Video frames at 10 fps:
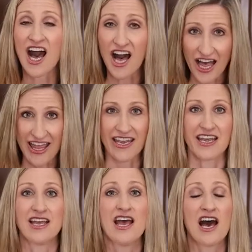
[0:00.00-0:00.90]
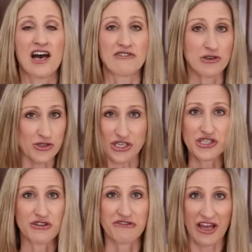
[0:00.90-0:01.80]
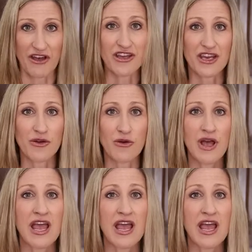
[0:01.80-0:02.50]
ton of nutritional value,